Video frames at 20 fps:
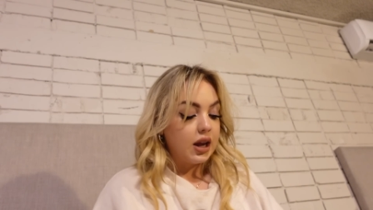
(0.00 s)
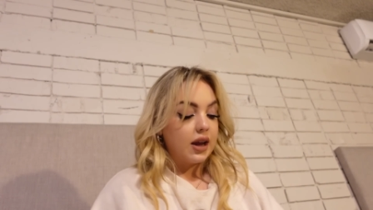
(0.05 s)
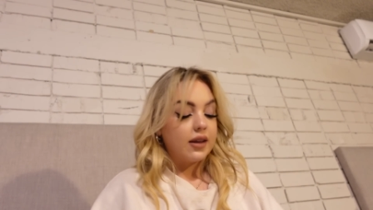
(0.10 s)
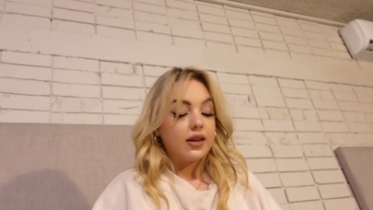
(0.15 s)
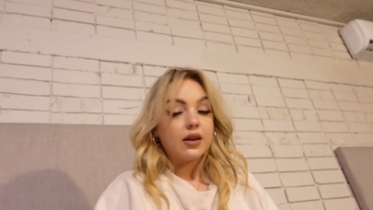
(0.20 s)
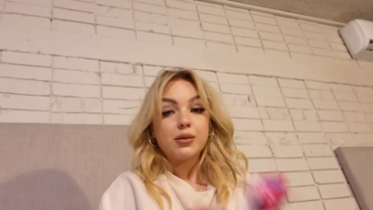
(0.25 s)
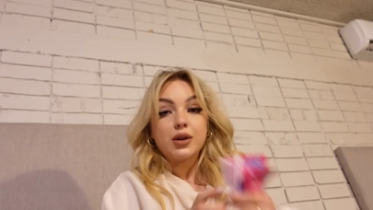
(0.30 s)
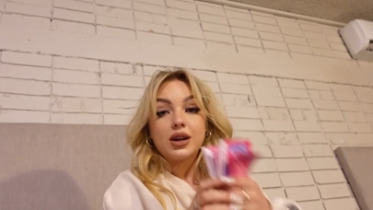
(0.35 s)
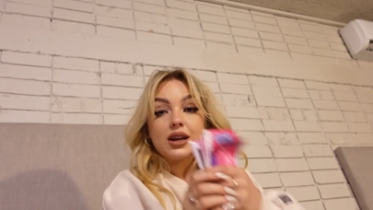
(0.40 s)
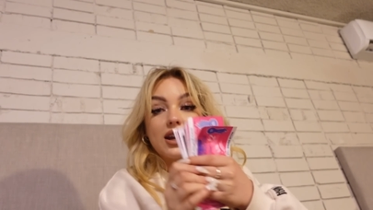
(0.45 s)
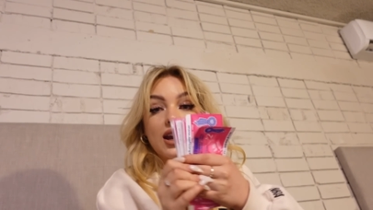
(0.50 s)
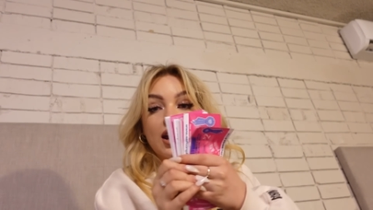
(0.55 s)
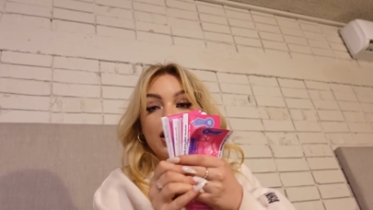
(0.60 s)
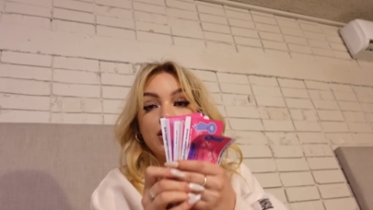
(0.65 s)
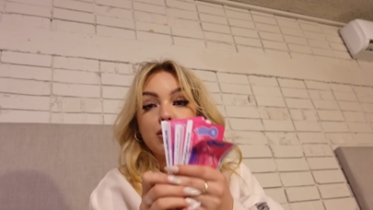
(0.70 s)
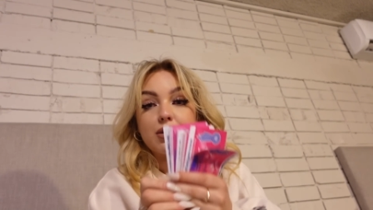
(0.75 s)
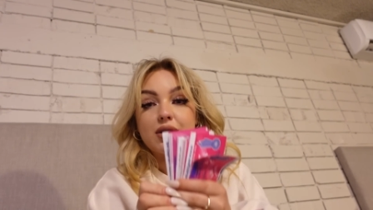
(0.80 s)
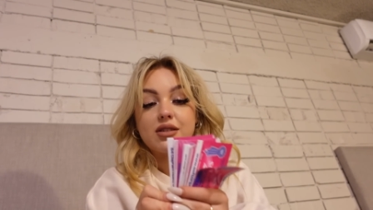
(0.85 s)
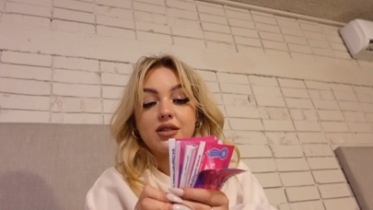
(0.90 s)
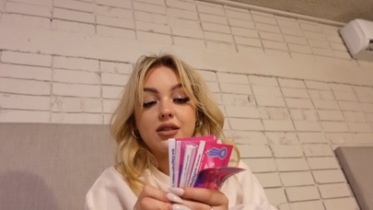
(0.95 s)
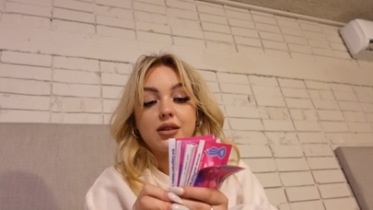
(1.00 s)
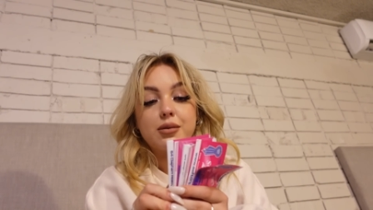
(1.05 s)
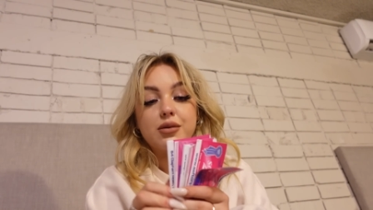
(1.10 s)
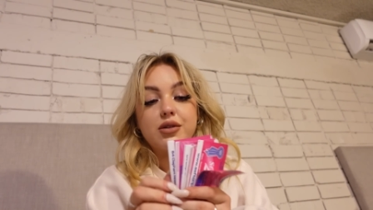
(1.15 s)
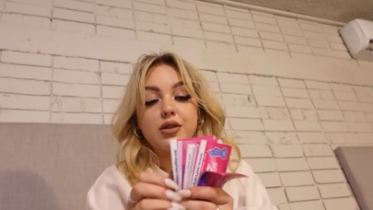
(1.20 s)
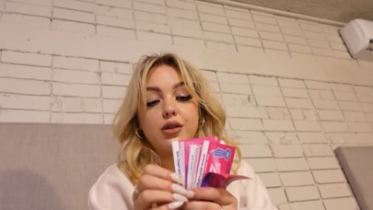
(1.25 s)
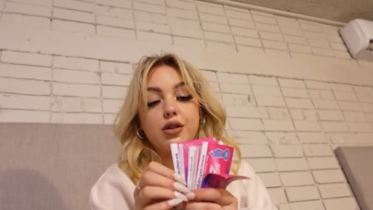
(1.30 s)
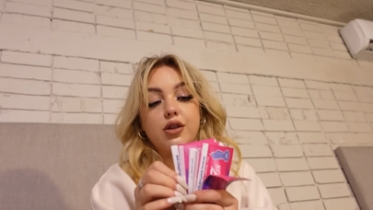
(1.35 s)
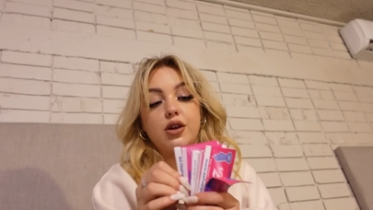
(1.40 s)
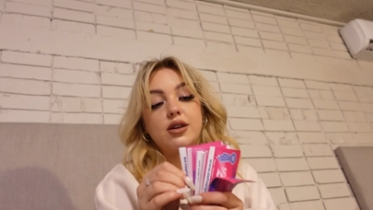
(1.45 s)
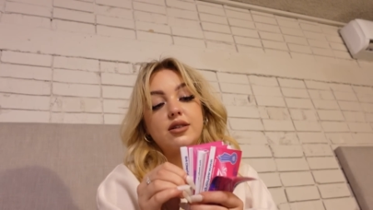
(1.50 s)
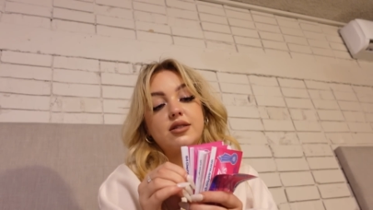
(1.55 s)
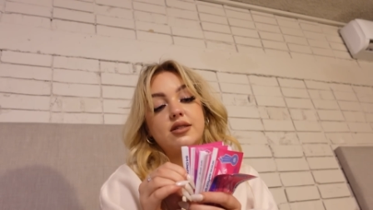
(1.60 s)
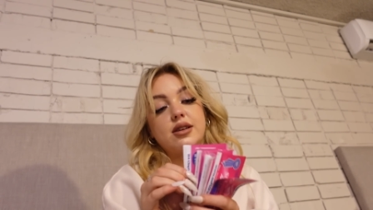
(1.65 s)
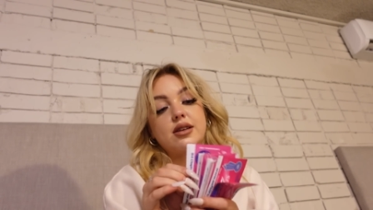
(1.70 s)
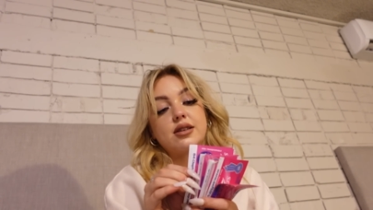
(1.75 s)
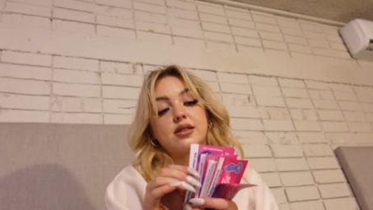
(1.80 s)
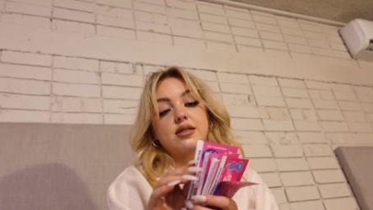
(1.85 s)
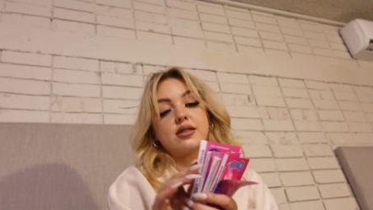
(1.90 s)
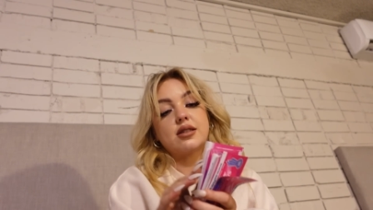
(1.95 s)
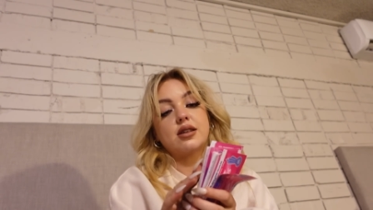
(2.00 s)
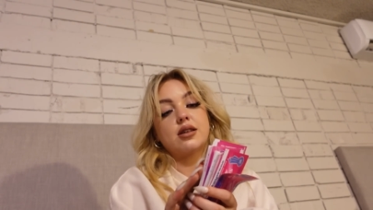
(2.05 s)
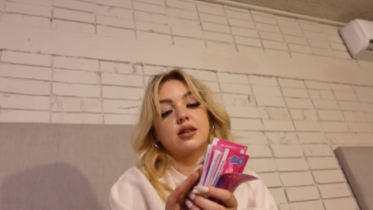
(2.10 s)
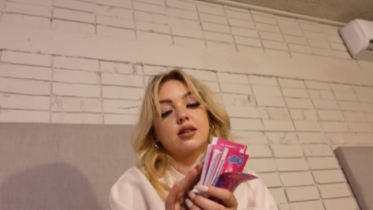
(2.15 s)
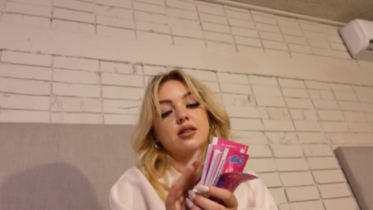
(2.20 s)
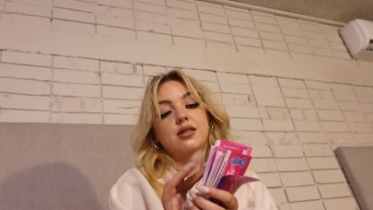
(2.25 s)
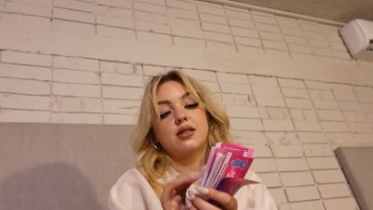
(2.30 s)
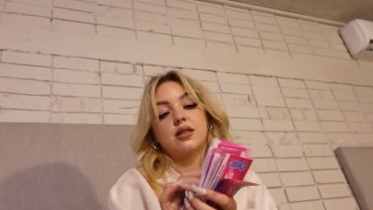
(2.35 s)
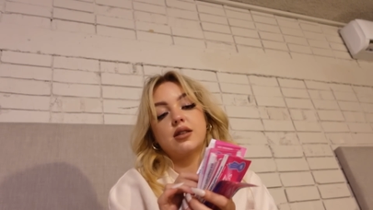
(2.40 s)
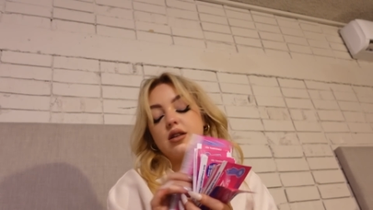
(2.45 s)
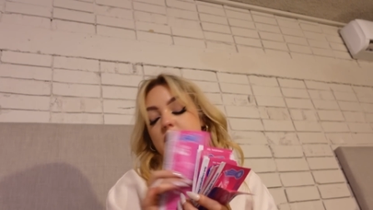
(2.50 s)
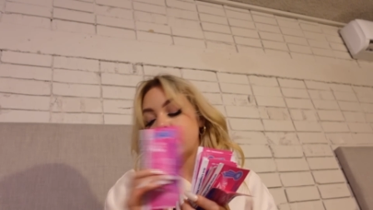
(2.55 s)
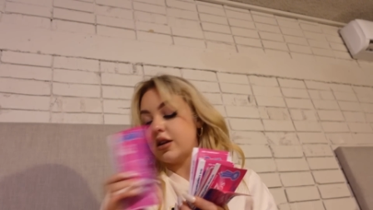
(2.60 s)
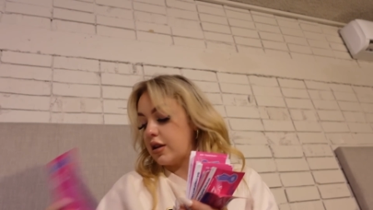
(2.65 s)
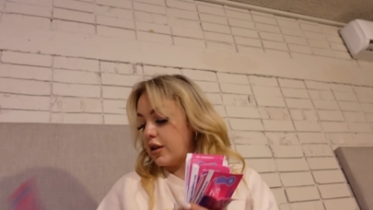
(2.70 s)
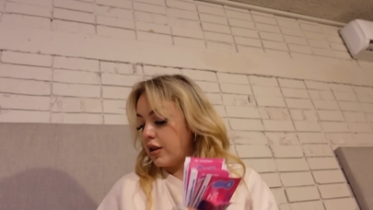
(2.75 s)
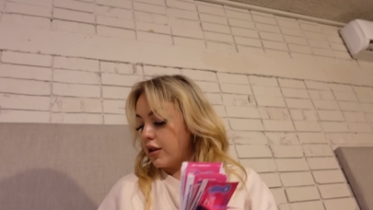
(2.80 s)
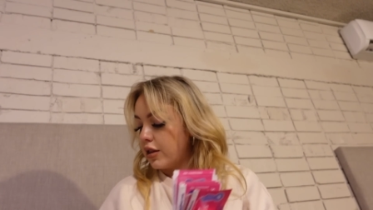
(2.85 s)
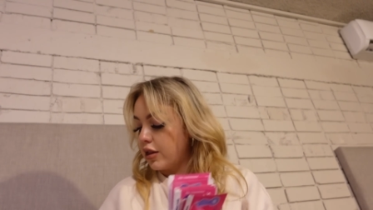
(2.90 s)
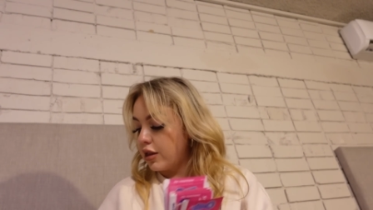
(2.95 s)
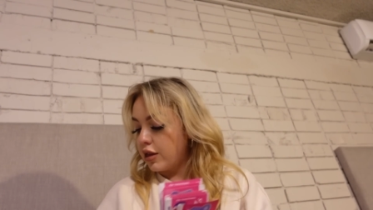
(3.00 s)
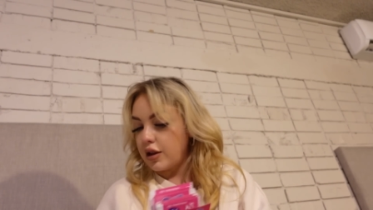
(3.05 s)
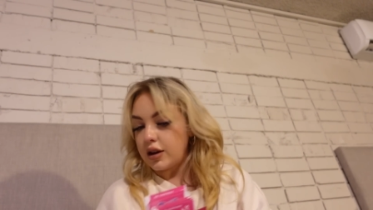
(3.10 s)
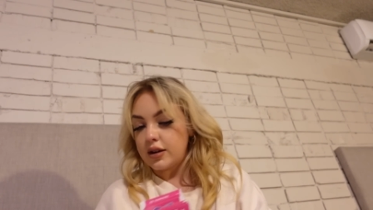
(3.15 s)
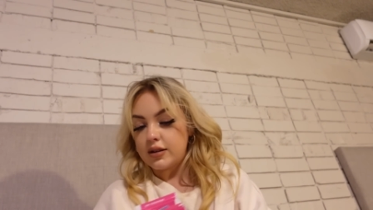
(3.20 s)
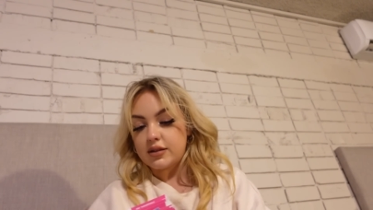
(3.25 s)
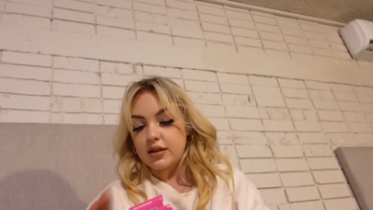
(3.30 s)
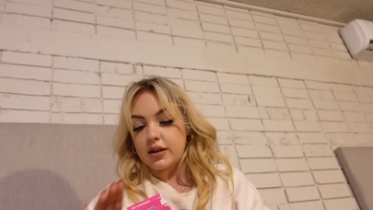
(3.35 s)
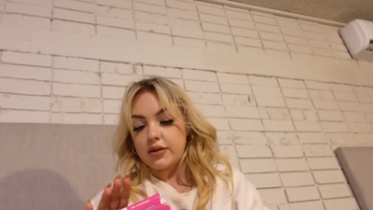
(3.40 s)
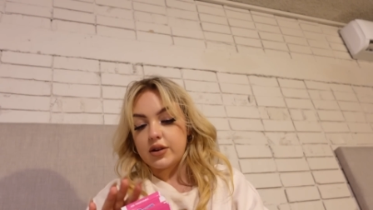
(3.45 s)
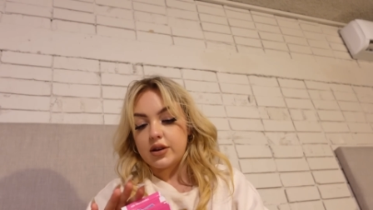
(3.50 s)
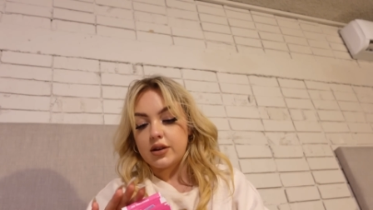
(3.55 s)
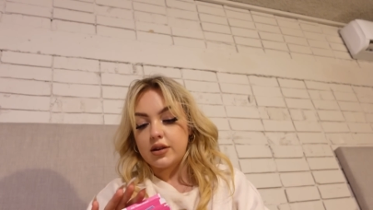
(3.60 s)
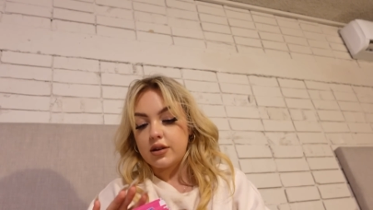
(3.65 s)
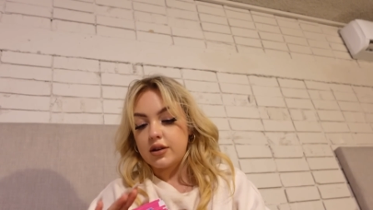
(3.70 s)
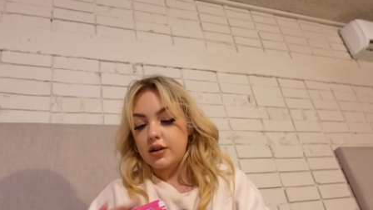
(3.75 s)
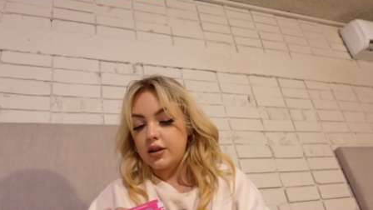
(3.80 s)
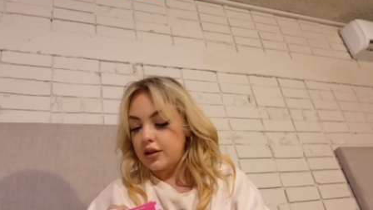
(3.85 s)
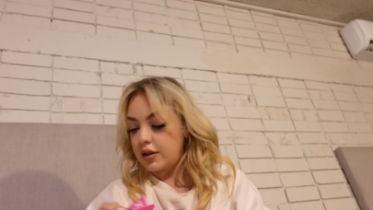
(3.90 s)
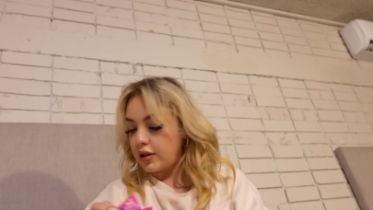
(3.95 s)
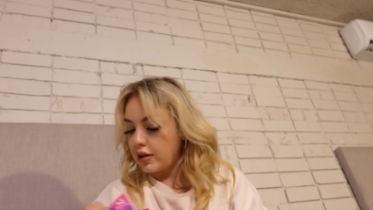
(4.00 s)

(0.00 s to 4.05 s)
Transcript: And then I'm gonna count the rest of them, so 36, 37,